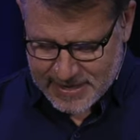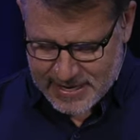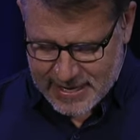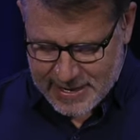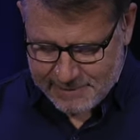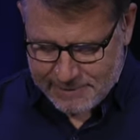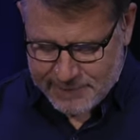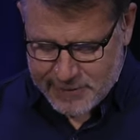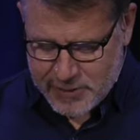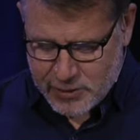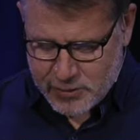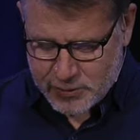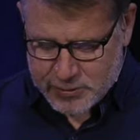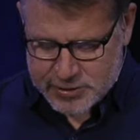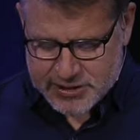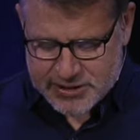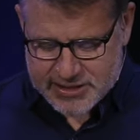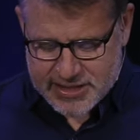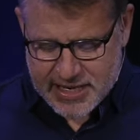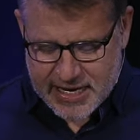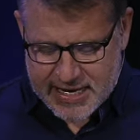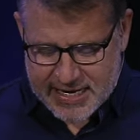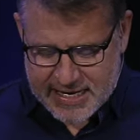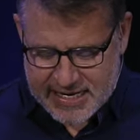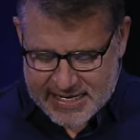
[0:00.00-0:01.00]
If you
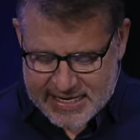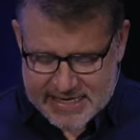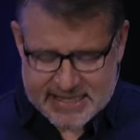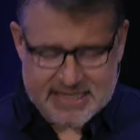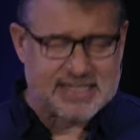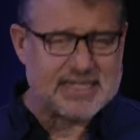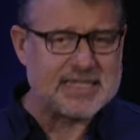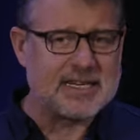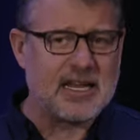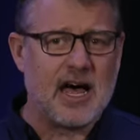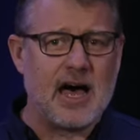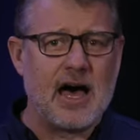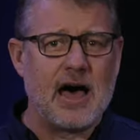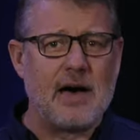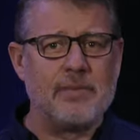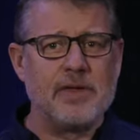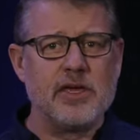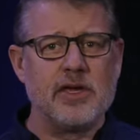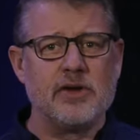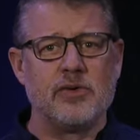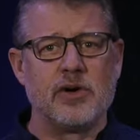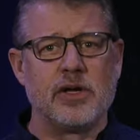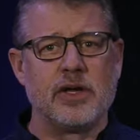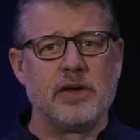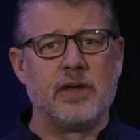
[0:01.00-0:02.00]
study Islam,
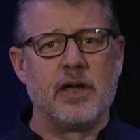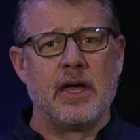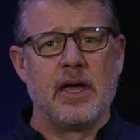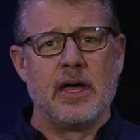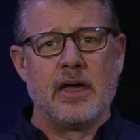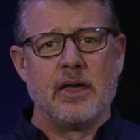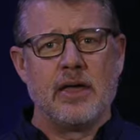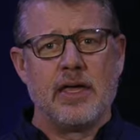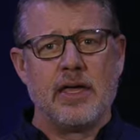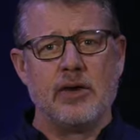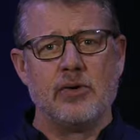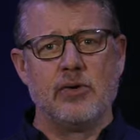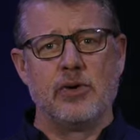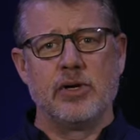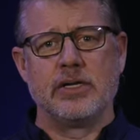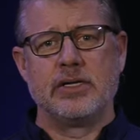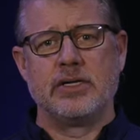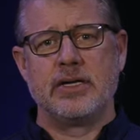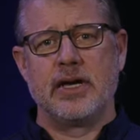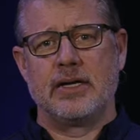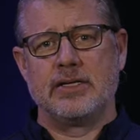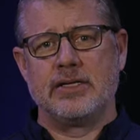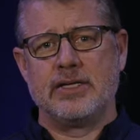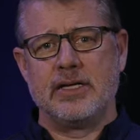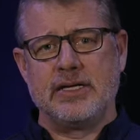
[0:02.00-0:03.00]
you would, you
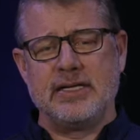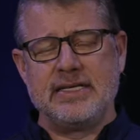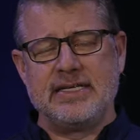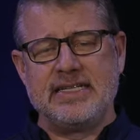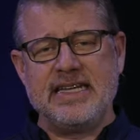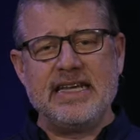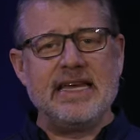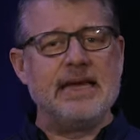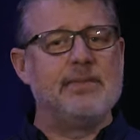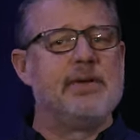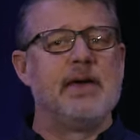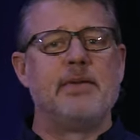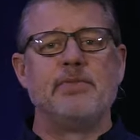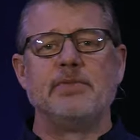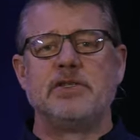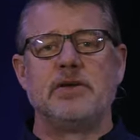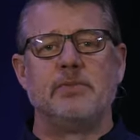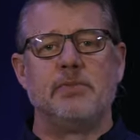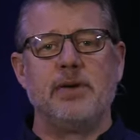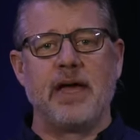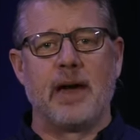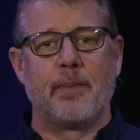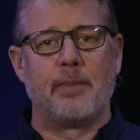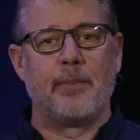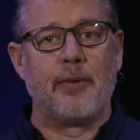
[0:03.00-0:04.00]
would uh, deem him to
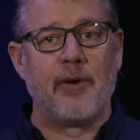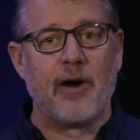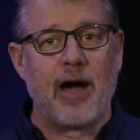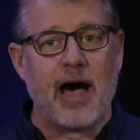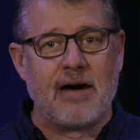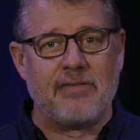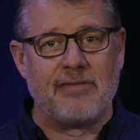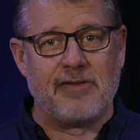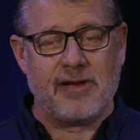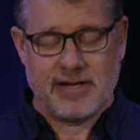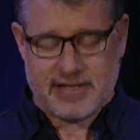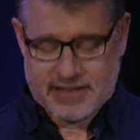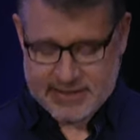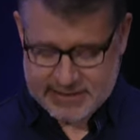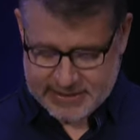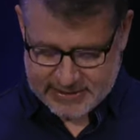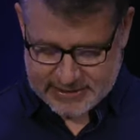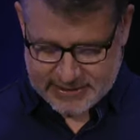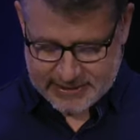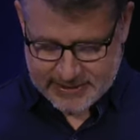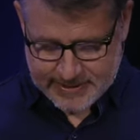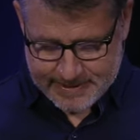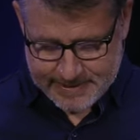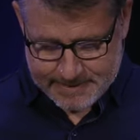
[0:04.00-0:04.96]
be a prophet.